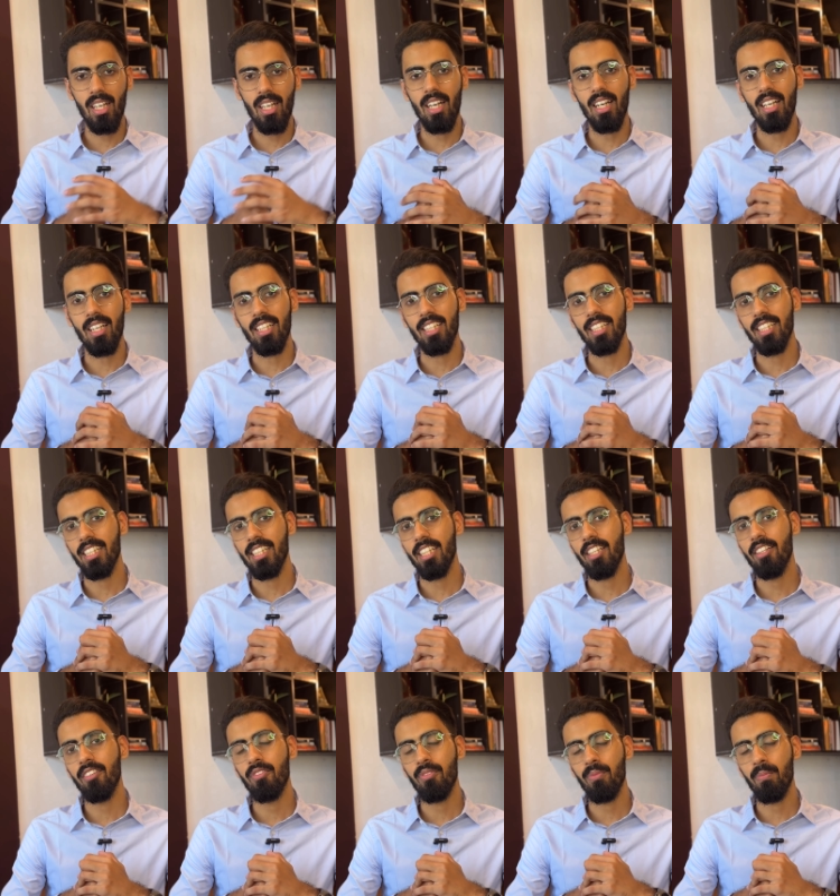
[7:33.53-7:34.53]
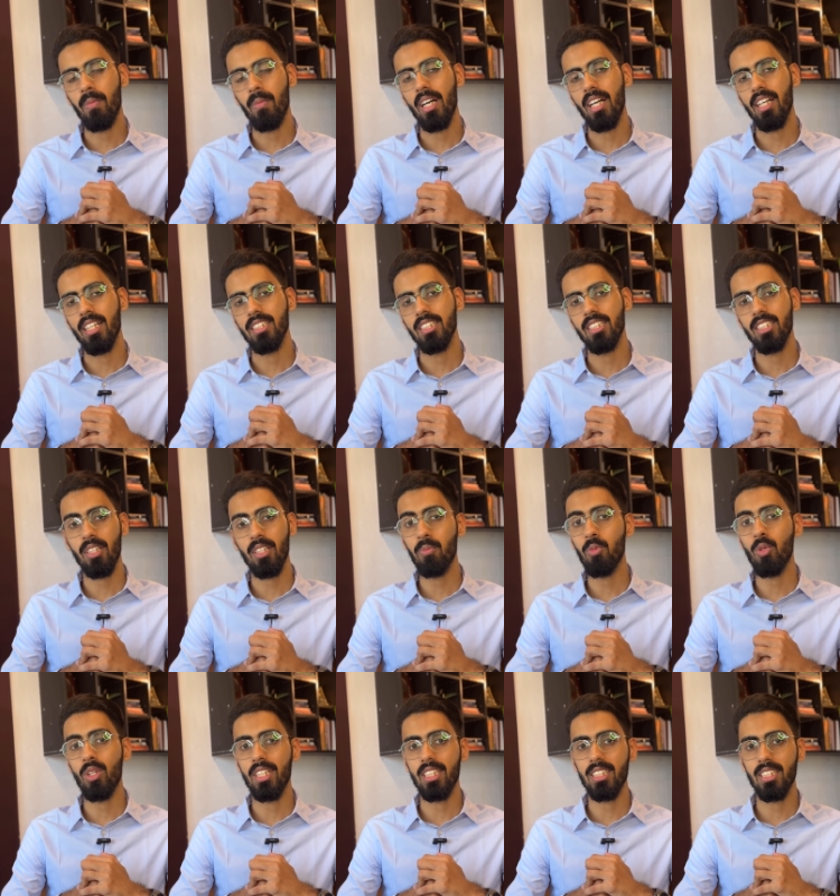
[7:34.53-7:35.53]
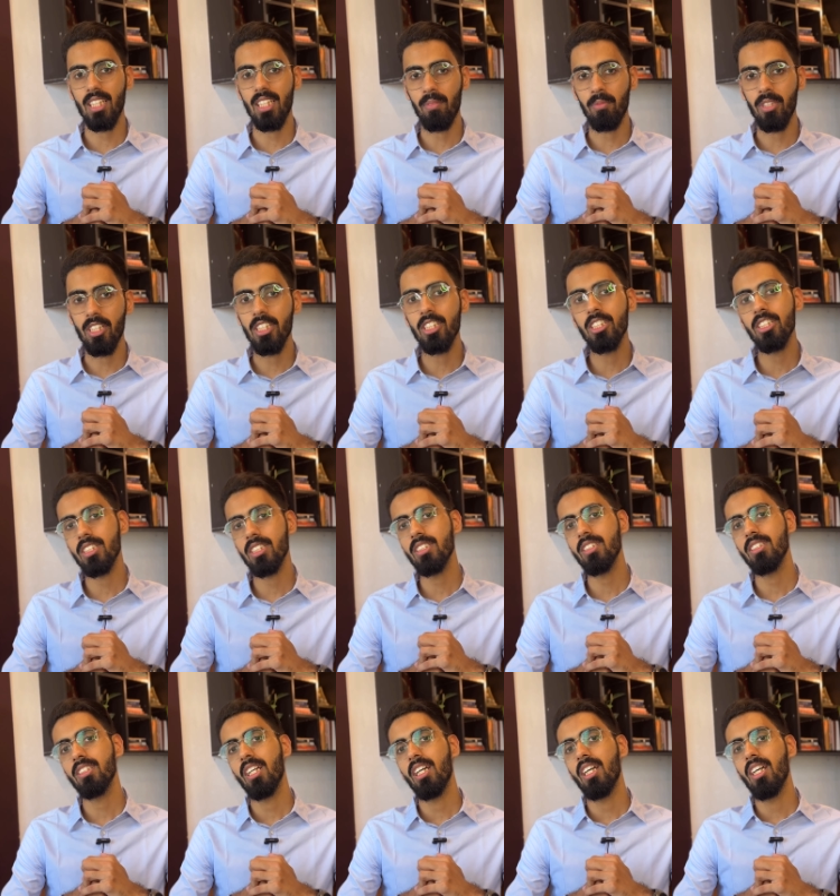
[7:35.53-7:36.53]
I gave my step one examination.